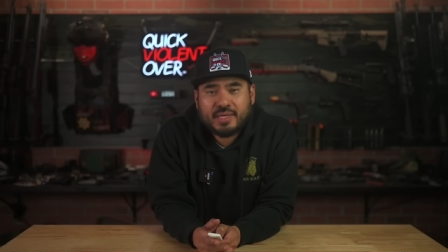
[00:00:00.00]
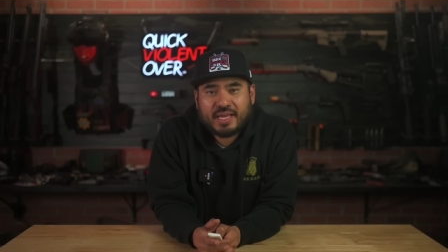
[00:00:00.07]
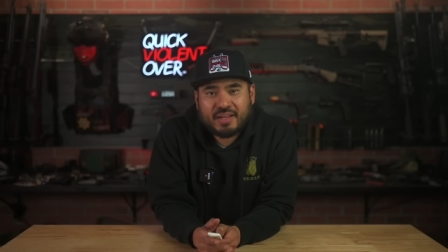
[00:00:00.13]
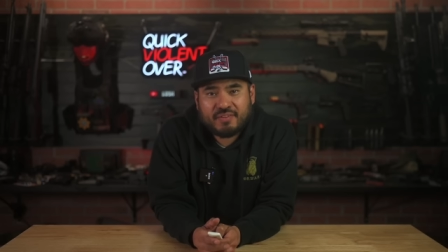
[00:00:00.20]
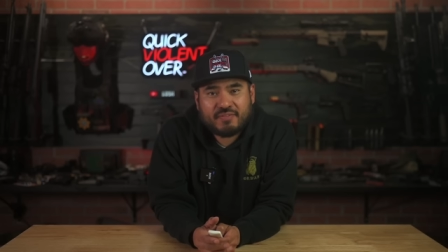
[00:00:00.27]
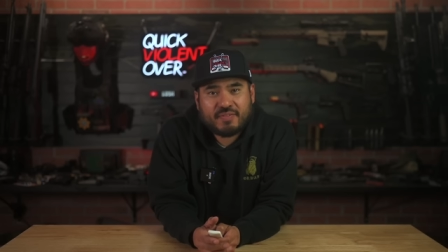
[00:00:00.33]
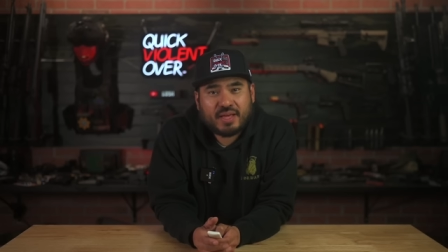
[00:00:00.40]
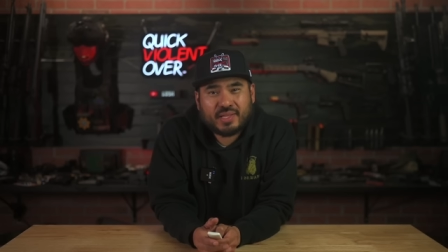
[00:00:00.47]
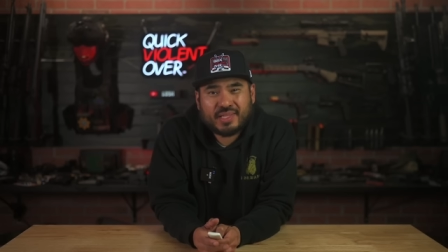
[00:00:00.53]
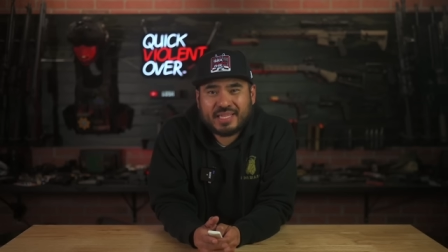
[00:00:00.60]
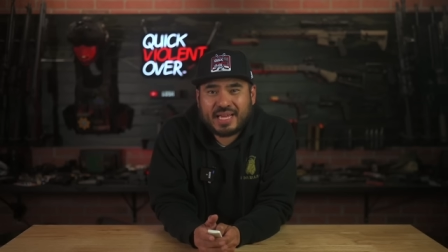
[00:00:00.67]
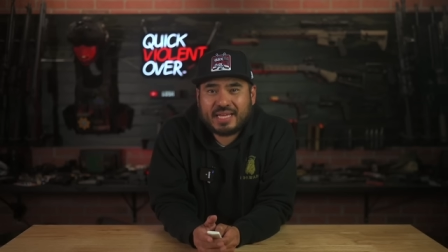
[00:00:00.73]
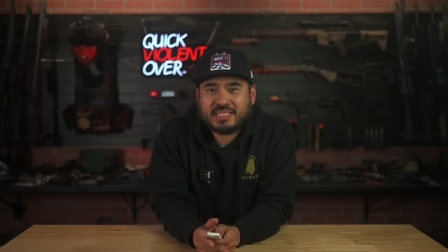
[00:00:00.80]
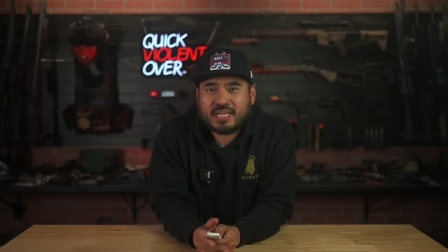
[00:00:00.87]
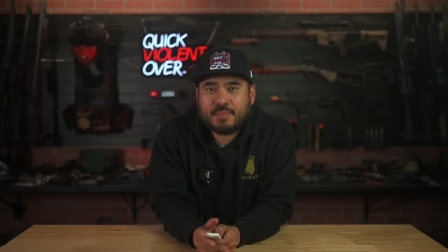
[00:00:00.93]
and found that the
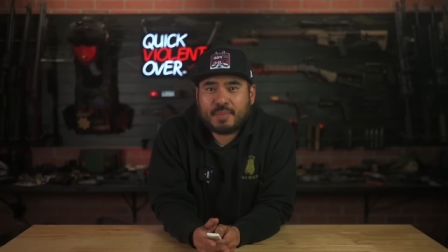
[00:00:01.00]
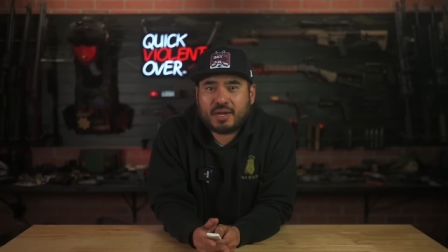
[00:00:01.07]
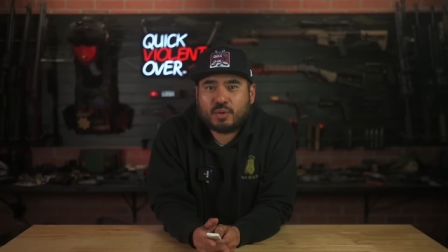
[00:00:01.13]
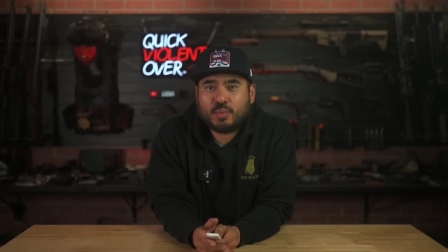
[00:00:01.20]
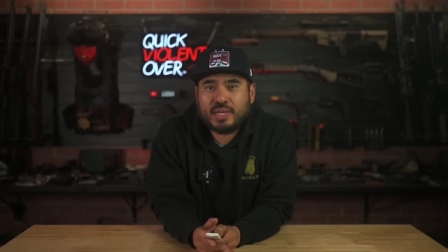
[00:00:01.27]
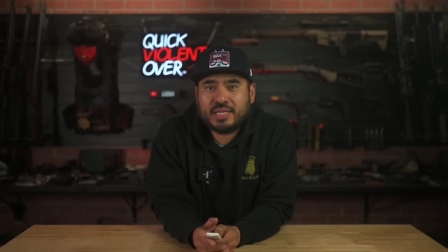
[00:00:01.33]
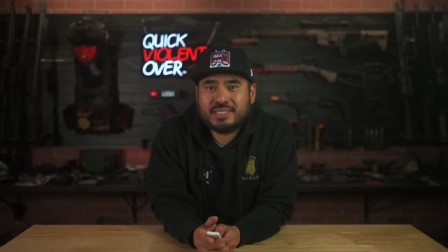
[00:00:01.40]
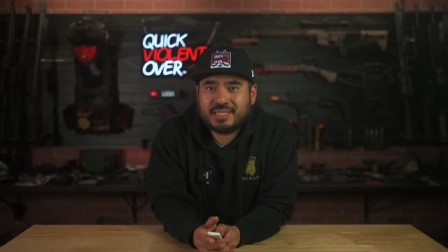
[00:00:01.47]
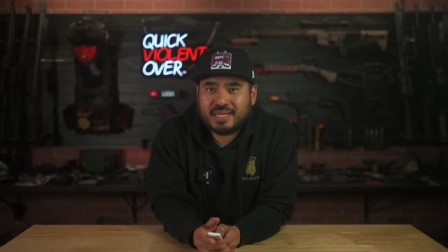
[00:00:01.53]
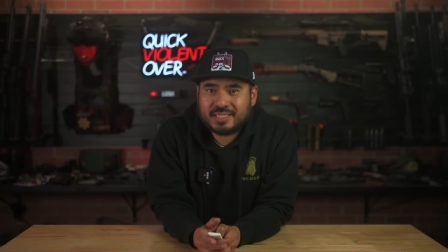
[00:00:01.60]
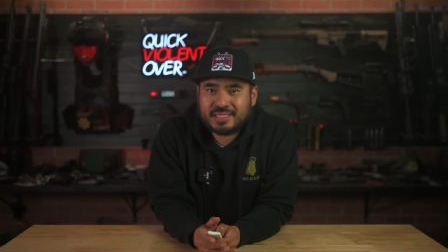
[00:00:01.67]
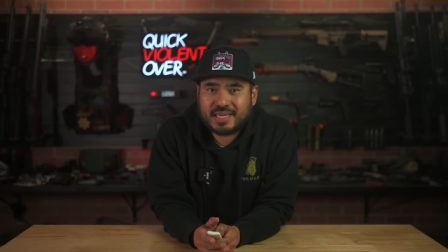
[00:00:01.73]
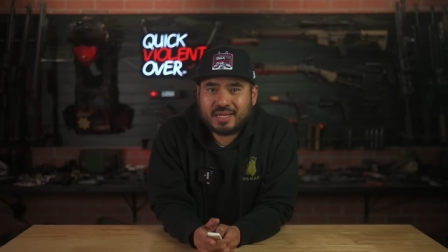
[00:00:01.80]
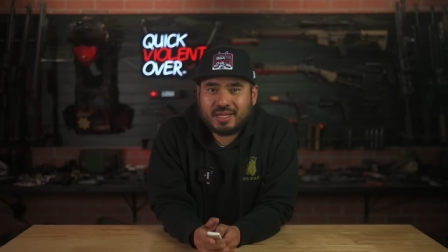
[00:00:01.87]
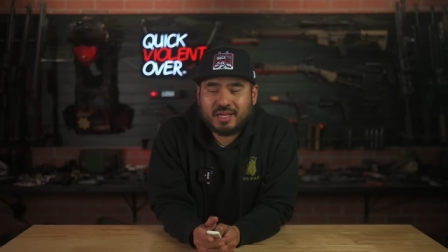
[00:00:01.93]
antimatter wing
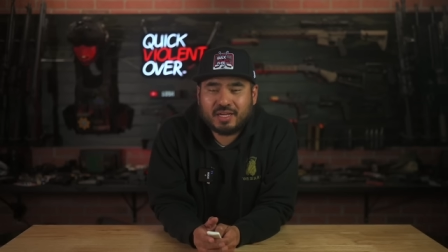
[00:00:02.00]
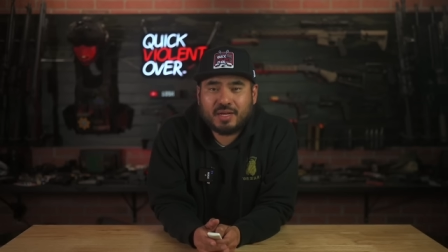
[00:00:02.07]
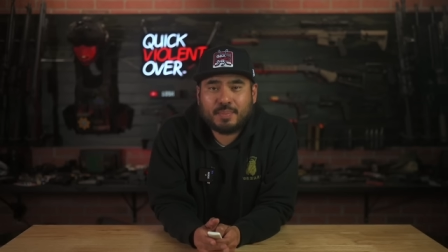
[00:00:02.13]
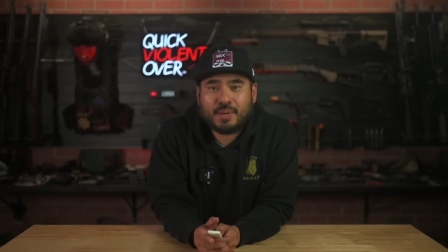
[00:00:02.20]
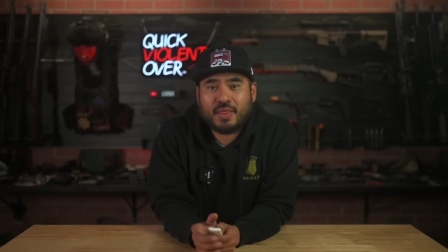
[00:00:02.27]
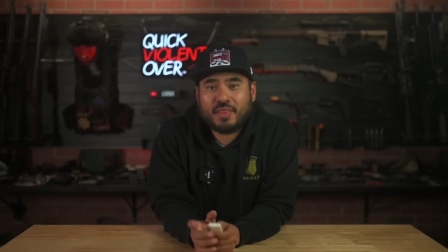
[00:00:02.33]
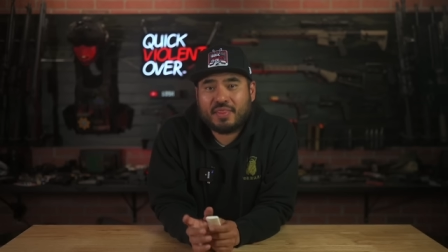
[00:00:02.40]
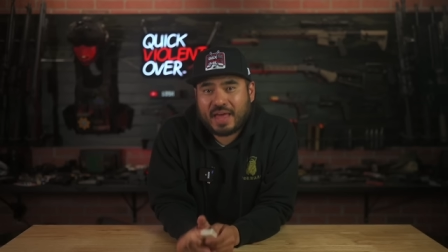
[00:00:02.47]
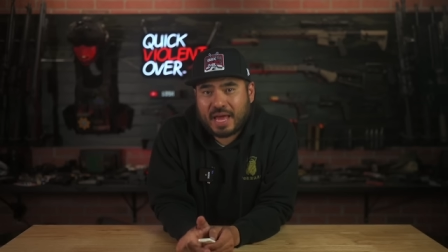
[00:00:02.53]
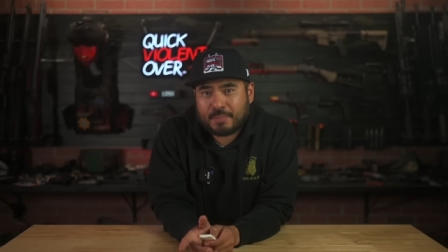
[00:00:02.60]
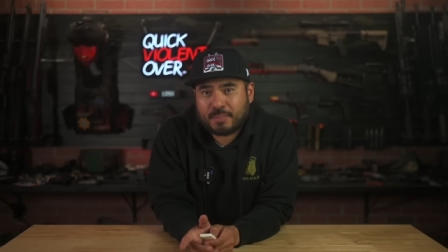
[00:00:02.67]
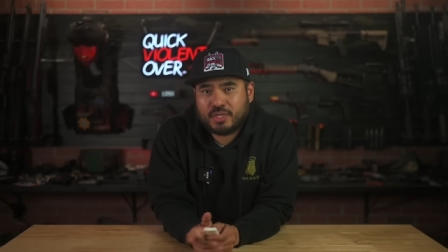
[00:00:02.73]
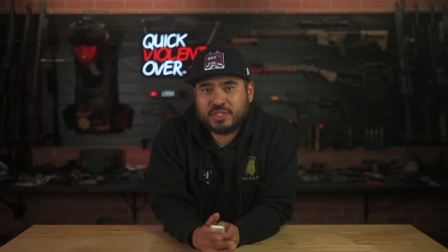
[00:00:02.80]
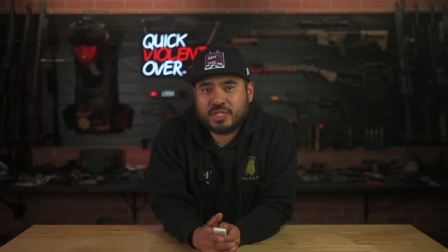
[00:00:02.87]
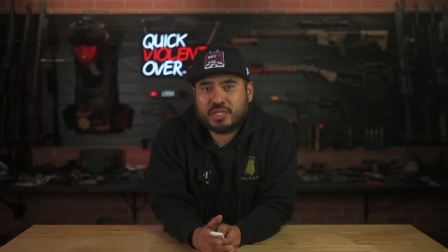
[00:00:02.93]
does get hung up on that
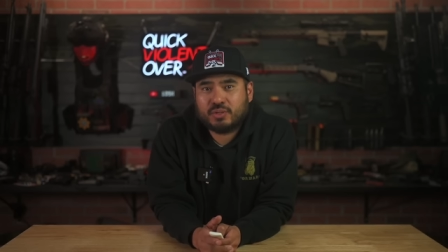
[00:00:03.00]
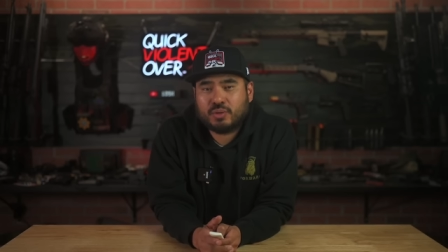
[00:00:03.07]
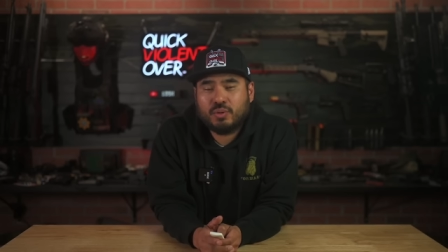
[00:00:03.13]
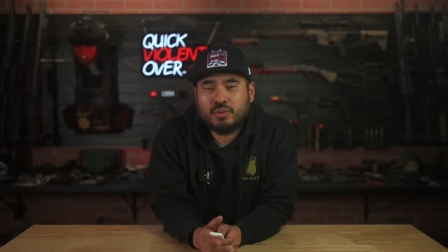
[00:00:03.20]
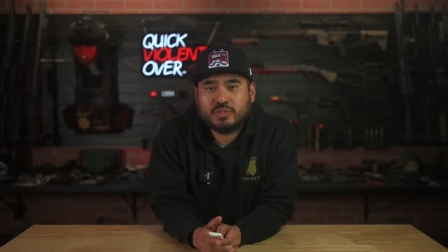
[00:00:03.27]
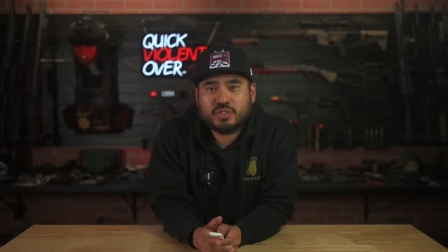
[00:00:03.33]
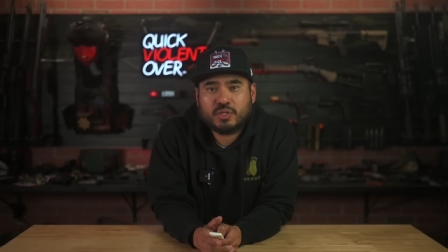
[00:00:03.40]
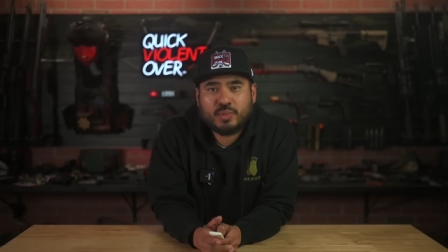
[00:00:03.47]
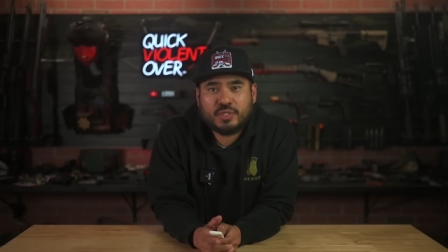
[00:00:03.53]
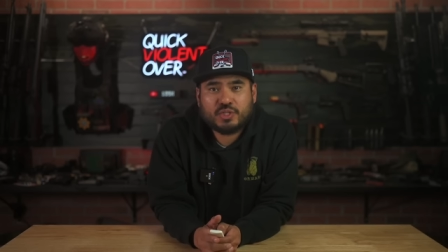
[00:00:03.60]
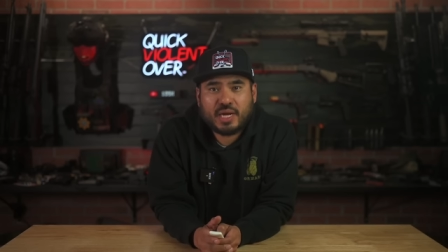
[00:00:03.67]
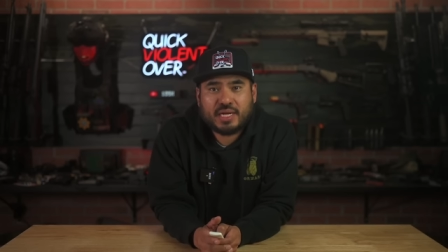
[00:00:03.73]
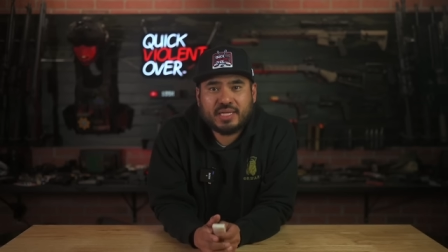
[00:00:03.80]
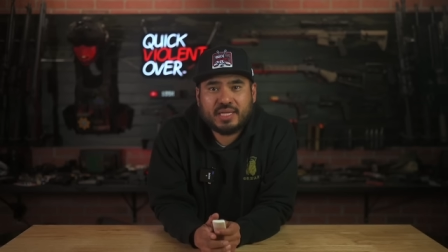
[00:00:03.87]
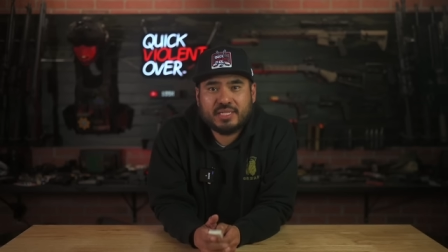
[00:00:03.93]
particular holster when
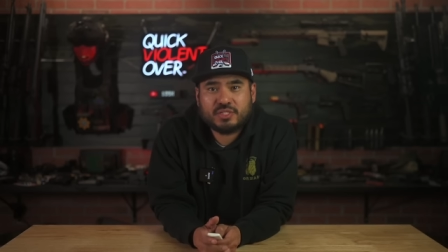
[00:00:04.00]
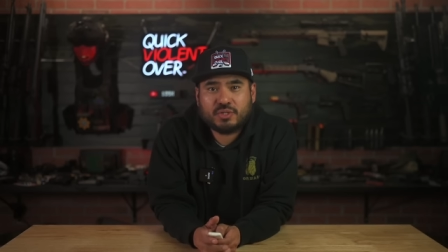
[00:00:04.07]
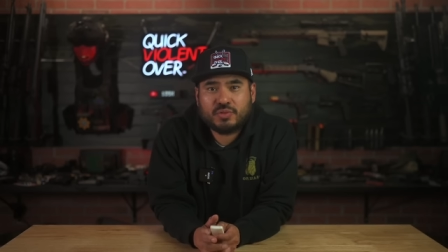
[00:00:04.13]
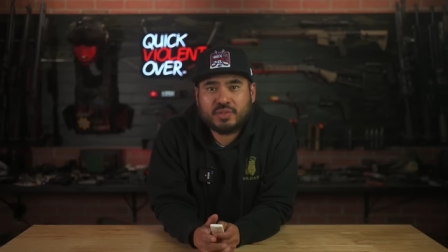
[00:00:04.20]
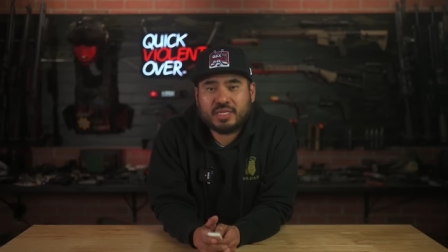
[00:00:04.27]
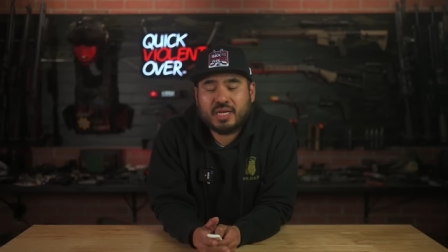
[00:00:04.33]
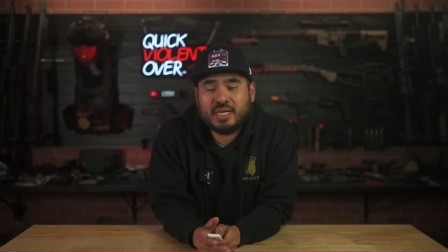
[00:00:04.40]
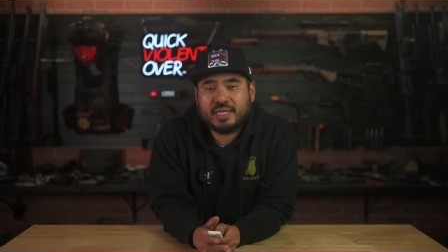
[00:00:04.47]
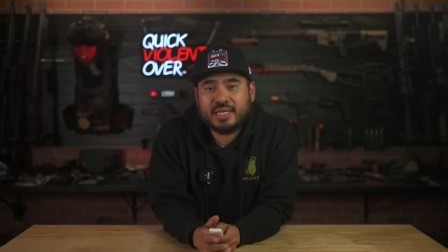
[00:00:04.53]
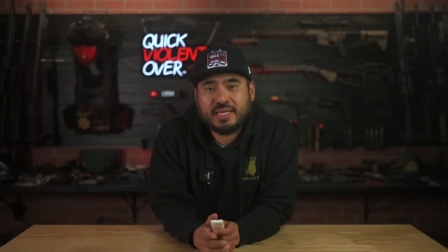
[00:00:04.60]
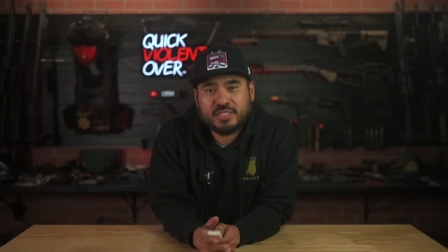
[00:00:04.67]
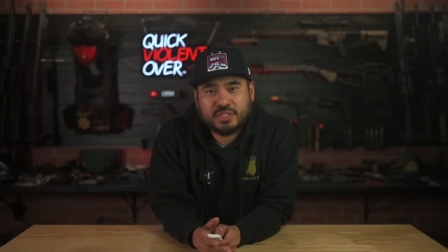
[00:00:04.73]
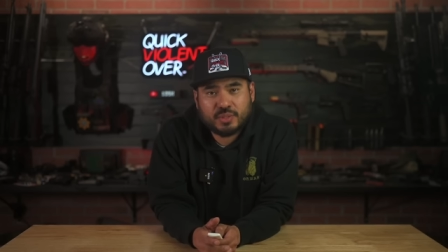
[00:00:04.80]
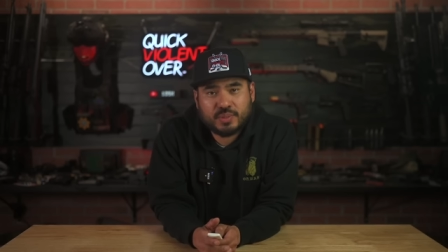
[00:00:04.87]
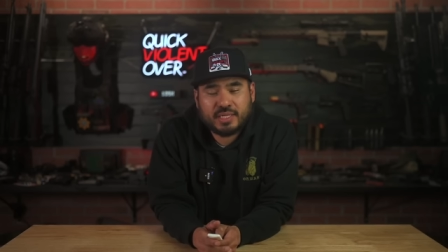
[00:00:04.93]
trying to insert the gun
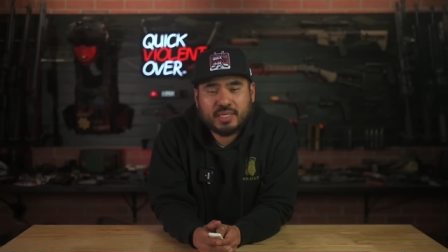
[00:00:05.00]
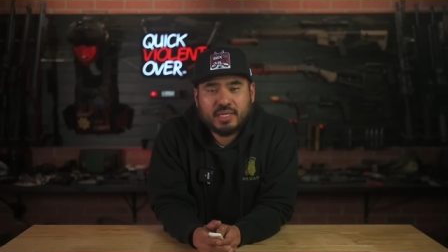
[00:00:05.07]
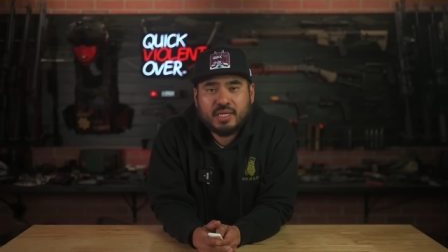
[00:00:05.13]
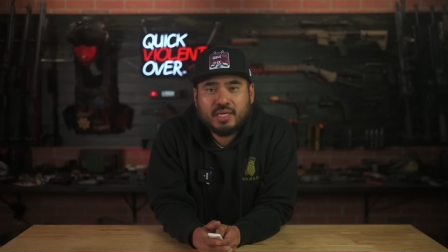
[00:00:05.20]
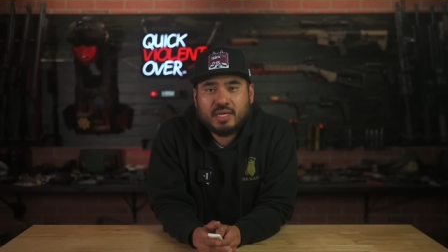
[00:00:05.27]
into it.